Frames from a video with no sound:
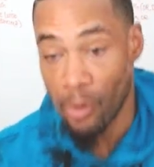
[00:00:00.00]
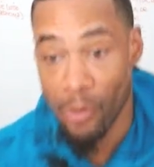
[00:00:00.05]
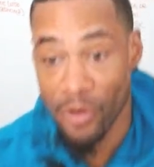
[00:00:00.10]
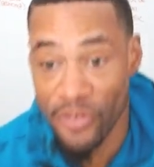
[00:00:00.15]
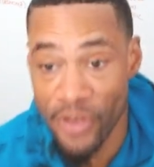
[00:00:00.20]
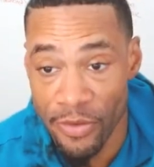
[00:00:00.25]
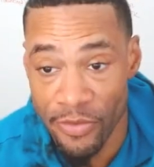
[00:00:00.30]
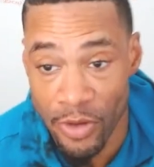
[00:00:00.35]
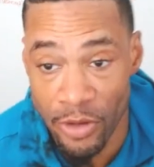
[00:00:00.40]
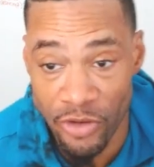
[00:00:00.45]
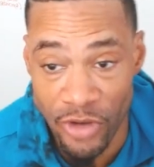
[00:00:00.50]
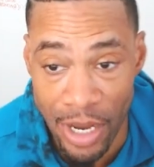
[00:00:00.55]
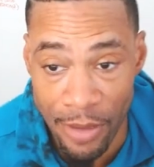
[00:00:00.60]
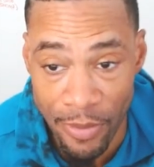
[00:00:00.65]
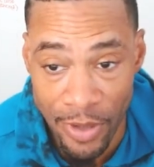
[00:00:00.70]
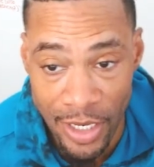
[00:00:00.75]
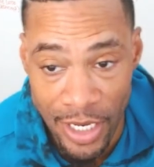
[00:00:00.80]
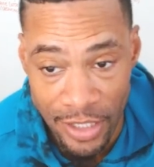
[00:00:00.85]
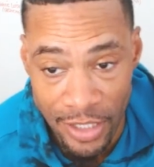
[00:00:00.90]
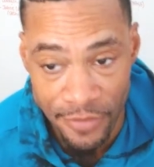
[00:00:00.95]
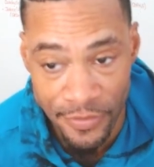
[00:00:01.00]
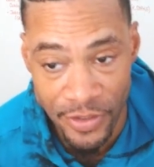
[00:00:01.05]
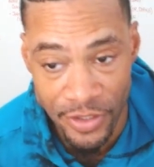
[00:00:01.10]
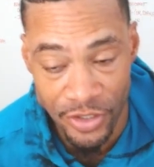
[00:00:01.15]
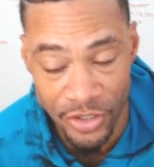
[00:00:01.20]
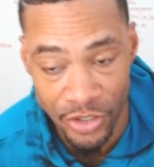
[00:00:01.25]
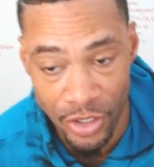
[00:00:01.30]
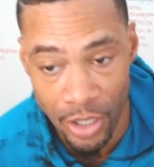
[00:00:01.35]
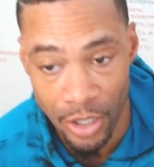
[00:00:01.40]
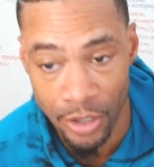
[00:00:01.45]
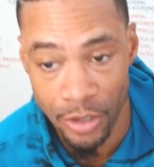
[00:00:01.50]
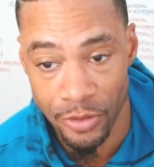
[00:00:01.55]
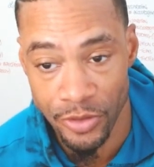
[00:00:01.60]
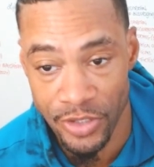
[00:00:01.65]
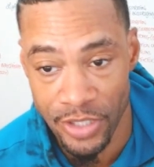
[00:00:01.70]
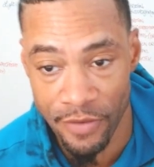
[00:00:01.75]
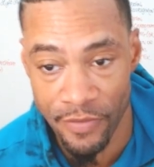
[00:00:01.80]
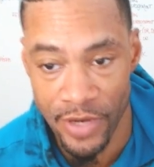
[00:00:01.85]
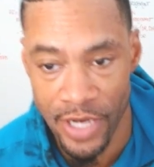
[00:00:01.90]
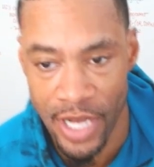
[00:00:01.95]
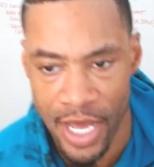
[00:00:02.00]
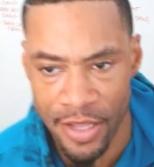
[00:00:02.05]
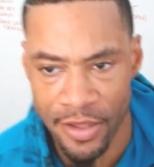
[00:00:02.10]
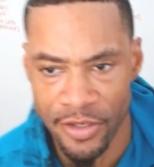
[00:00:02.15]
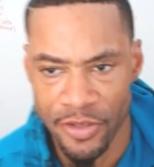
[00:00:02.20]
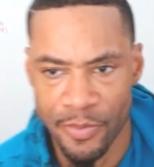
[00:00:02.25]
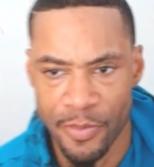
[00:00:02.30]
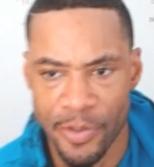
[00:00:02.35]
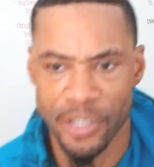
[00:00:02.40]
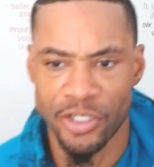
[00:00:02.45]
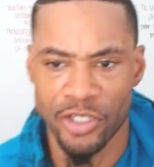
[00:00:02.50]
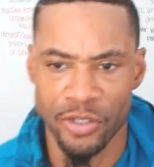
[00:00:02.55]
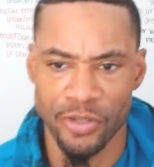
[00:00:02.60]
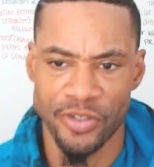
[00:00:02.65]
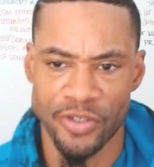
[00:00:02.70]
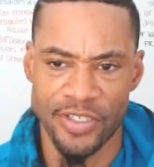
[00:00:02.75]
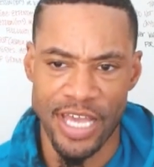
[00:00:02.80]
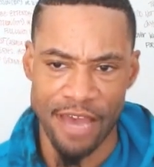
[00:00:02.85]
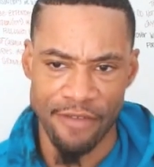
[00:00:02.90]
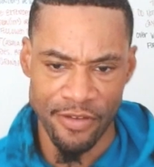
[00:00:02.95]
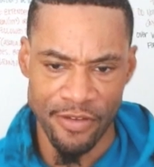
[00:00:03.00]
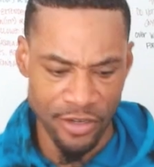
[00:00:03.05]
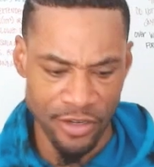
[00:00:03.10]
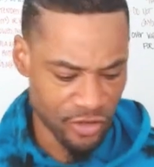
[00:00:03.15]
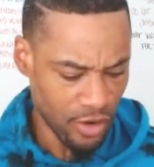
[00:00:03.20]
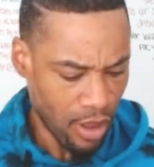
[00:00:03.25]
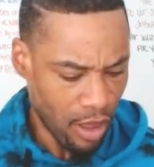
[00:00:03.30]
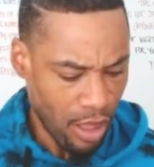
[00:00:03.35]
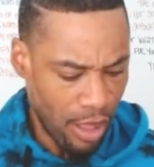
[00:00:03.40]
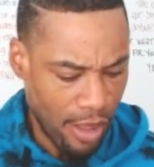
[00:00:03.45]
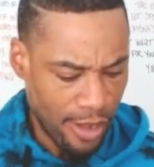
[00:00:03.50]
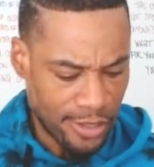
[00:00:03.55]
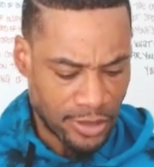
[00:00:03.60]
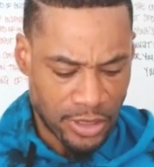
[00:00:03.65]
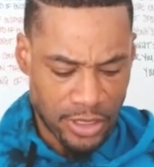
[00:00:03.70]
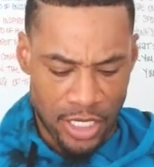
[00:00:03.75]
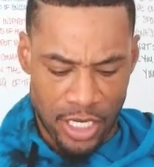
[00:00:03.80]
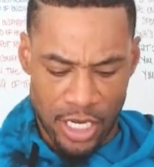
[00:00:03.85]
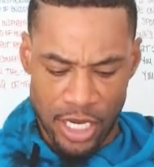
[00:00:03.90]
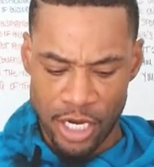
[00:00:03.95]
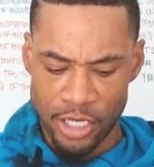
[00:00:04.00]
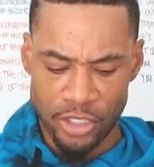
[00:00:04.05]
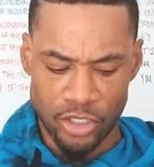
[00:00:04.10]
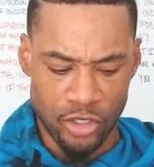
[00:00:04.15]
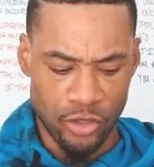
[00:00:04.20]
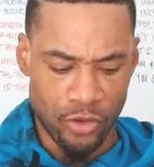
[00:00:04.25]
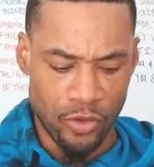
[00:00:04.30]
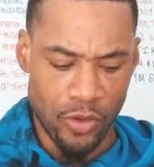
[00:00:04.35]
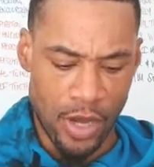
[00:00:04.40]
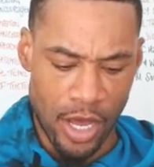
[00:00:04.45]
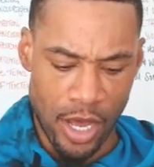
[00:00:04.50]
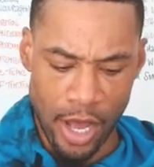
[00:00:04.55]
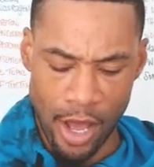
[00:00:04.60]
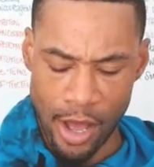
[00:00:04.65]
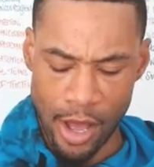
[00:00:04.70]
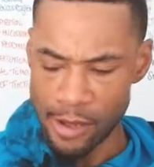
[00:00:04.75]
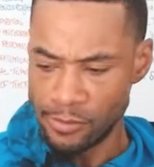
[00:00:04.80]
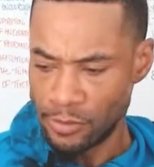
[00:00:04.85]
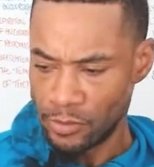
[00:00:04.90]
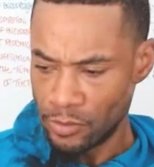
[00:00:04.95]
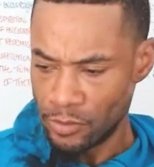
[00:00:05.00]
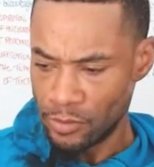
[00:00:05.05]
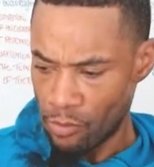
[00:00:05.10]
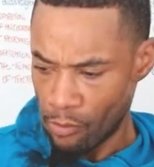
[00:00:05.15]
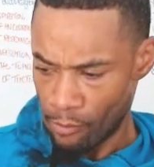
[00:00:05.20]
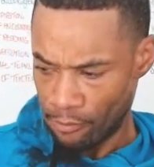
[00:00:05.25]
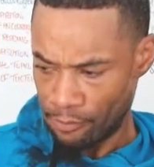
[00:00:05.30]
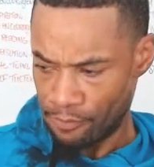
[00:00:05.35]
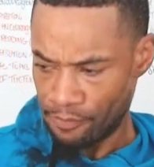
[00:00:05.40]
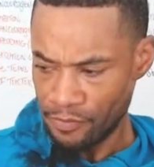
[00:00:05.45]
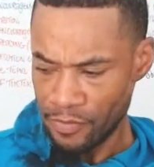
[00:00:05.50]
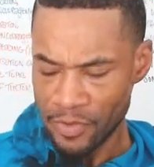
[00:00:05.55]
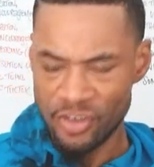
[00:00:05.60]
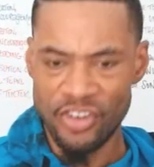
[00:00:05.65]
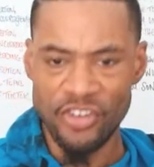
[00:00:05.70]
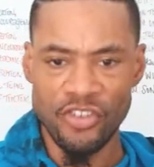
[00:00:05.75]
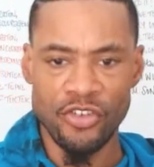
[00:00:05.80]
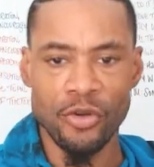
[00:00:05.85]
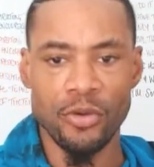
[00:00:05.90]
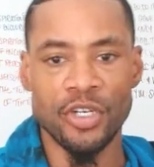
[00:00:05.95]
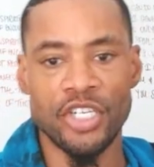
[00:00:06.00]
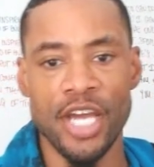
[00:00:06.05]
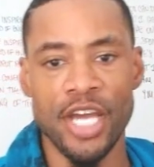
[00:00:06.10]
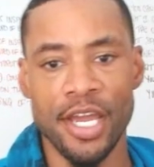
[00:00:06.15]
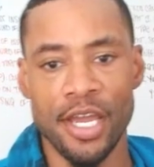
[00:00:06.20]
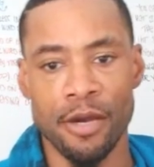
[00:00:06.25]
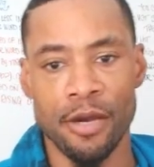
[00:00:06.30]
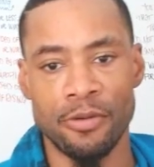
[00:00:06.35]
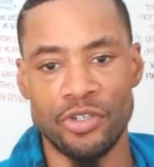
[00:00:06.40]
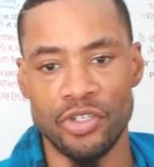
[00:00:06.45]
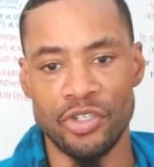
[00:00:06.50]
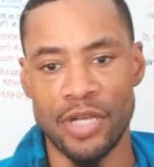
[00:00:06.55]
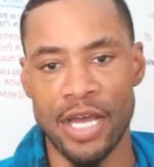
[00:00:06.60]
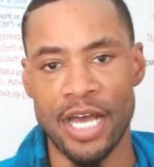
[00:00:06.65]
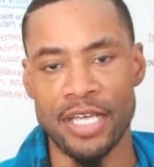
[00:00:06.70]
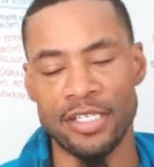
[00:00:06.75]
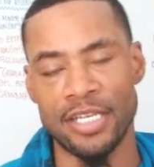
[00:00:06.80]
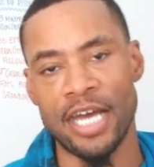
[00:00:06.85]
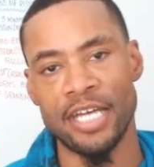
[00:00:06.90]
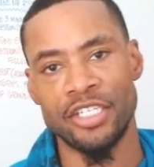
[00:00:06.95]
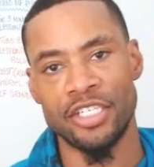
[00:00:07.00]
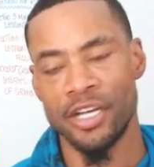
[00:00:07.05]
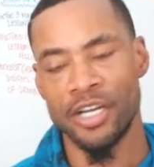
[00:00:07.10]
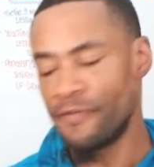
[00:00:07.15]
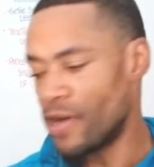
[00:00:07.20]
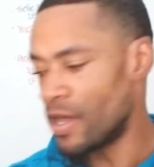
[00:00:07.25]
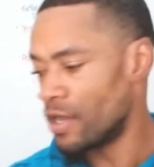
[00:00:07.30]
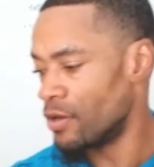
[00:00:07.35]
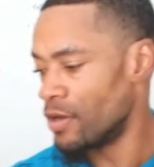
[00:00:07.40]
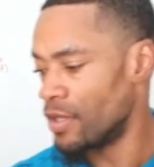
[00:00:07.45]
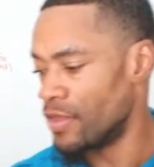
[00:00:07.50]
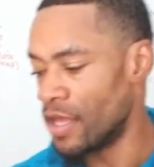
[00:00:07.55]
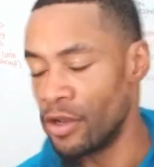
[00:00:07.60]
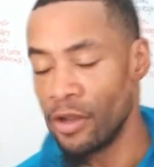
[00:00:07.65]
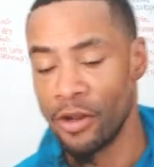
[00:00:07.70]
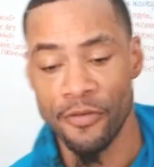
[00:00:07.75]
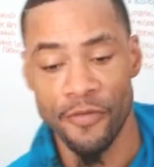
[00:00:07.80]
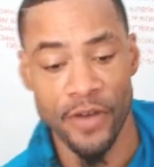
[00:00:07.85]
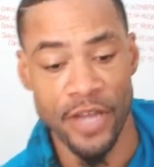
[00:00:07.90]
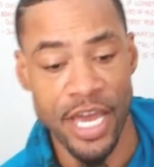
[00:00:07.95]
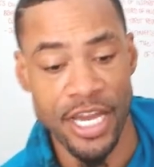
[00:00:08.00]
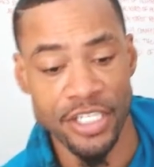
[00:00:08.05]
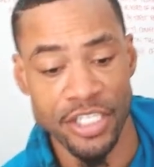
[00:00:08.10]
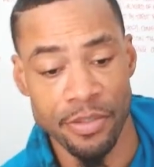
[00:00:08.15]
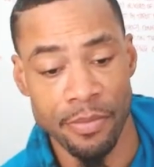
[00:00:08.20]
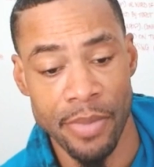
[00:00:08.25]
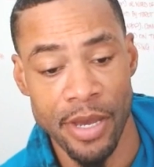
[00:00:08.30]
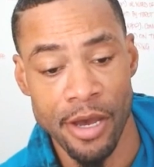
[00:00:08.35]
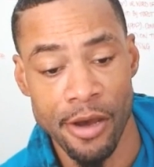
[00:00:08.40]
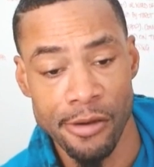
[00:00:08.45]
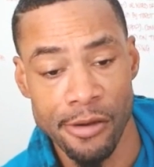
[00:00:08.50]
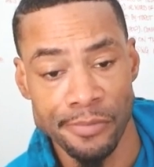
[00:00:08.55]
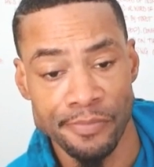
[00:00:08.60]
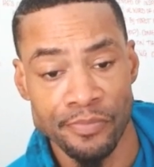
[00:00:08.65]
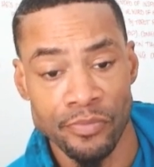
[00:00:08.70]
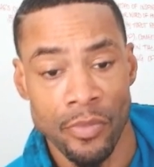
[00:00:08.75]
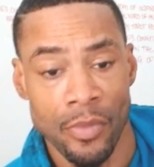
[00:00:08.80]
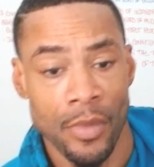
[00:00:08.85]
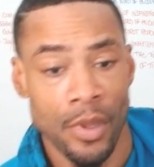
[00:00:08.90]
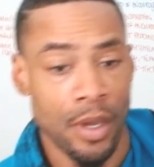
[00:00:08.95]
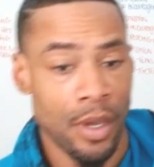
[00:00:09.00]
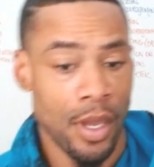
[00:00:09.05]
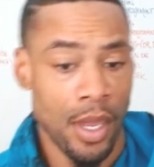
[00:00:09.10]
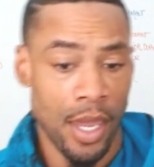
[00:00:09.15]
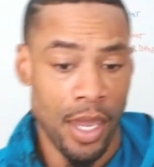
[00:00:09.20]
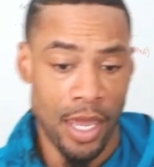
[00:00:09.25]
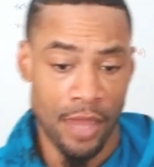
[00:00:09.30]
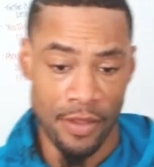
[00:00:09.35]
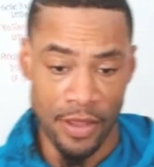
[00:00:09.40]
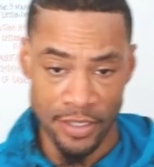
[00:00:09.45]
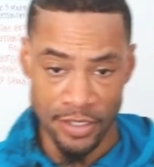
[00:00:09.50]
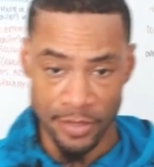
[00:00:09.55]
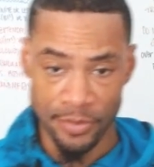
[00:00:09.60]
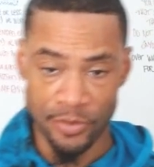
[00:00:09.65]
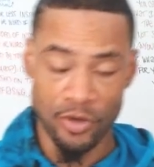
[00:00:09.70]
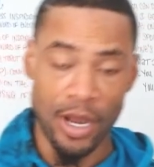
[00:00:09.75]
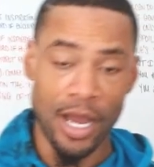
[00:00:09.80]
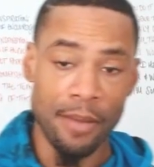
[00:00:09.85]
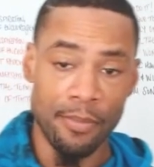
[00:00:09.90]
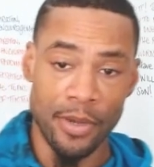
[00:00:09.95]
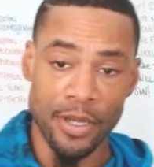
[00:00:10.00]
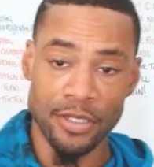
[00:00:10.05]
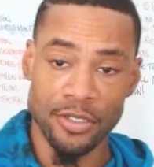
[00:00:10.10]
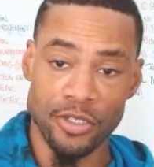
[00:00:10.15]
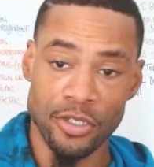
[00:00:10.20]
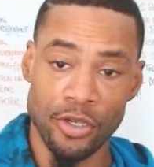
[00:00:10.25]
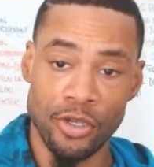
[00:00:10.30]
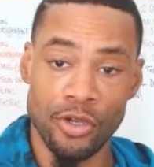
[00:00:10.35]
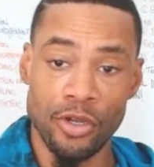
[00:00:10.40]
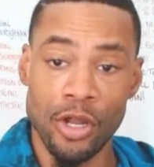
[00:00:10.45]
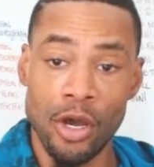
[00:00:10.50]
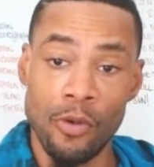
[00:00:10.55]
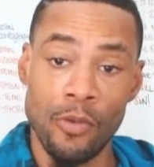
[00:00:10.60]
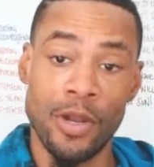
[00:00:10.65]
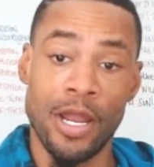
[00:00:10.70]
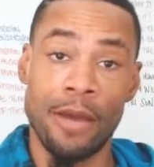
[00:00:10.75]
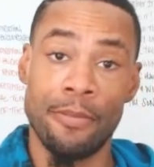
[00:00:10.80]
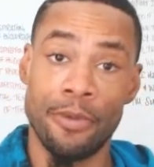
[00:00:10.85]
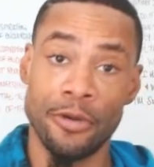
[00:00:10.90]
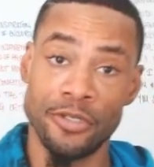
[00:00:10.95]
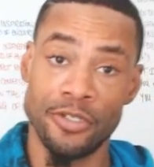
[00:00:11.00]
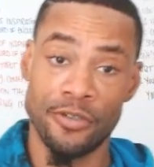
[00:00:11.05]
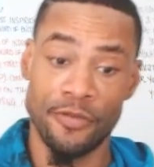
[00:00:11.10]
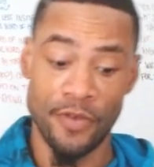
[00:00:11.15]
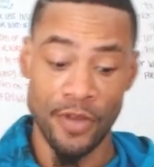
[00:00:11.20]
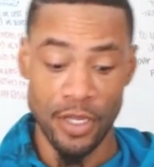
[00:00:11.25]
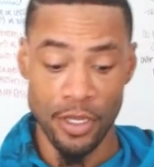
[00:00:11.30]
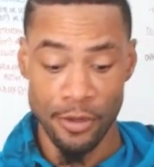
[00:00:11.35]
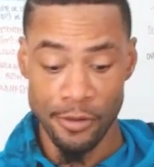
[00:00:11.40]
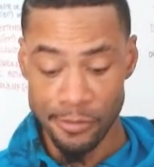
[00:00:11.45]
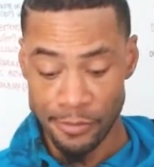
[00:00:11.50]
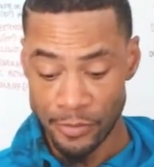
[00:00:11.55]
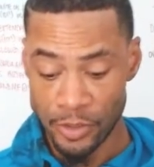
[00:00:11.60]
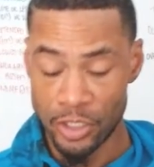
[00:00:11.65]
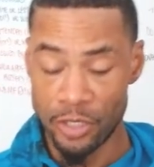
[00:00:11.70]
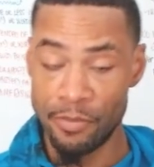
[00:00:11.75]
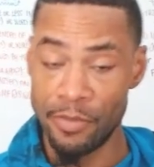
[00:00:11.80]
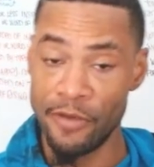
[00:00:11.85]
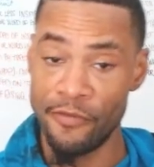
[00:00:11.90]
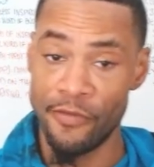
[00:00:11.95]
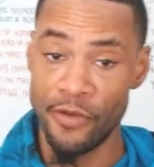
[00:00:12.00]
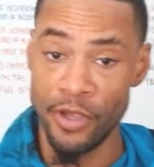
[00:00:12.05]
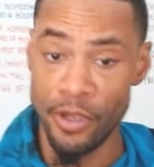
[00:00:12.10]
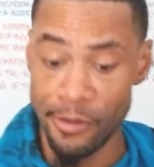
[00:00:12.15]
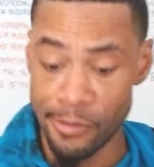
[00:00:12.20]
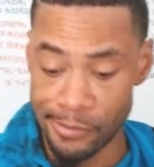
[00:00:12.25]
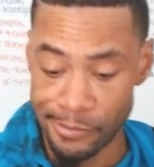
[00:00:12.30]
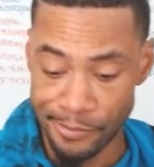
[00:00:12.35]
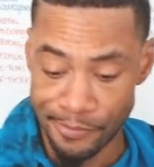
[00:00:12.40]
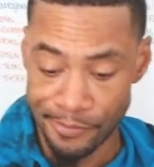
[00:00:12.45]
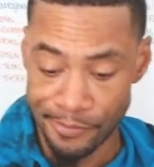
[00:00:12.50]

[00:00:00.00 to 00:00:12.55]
What's up, Soul Tribe Collective? This is your Uncle Seven Nine, the Spiritual Savage, here to uh, just do a check-in with you guys. Like, share, follow, hit that notification bell, and that subscribe button so you know when I post a video could be for you.